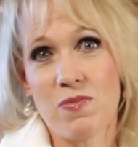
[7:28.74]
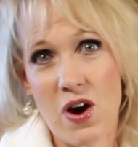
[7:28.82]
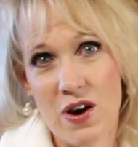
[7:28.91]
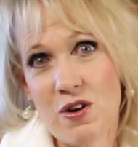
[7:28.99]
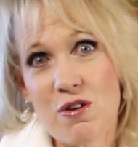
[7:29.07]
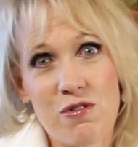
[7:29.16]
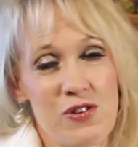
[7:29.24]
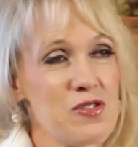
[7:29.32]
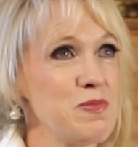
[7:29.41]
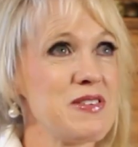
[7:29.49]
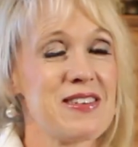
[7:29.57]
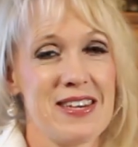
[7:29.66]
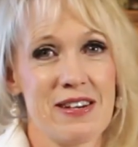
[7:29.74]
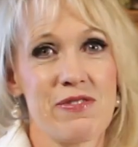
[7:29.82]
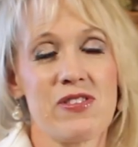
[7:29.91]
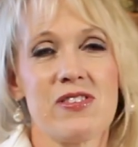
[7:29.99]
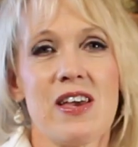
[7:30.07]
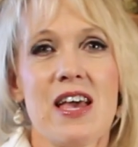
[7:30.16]
on our Christmas
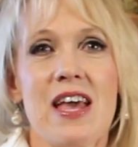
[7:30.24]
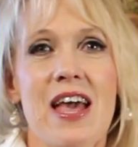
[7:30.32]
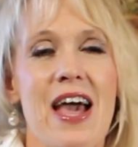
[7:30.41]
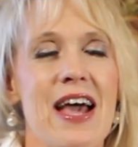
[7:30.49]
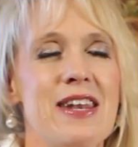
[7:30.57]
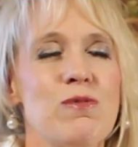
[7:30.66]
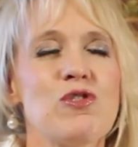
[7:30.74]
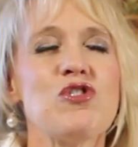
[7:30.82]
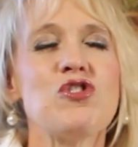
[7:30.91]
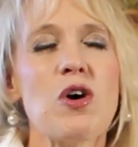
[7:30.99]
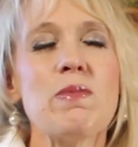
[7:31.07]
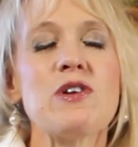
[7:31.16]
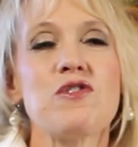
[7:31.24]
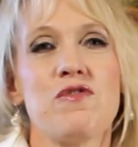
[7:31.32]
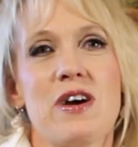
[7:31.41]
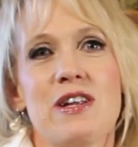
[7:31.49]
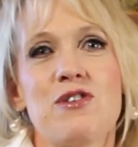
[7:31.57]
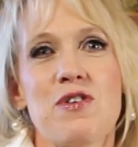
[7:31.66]
gifts. And it was so much
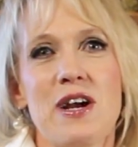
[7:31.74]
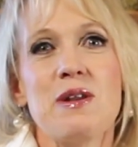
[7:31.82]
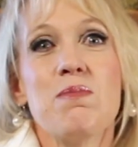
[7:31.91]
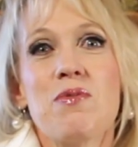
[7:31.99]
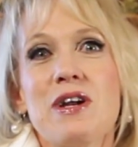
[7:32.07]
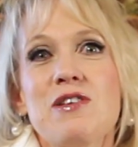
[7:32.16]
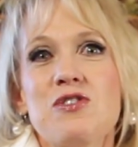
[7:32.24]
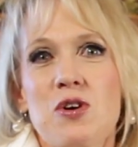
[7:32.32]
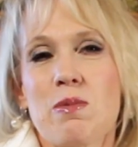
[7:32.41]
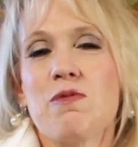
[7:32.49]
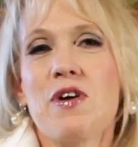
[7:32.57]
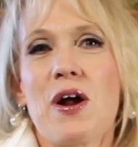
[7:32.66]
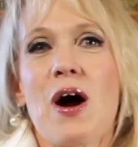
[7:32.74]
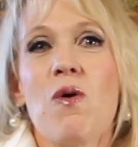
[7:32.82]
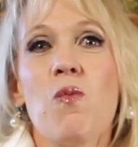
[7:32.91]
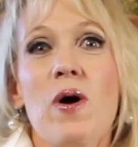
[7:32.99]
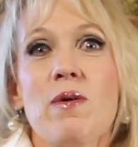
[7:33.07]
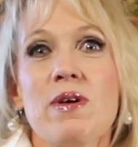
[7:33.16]
fun trying to brainstorm and figure out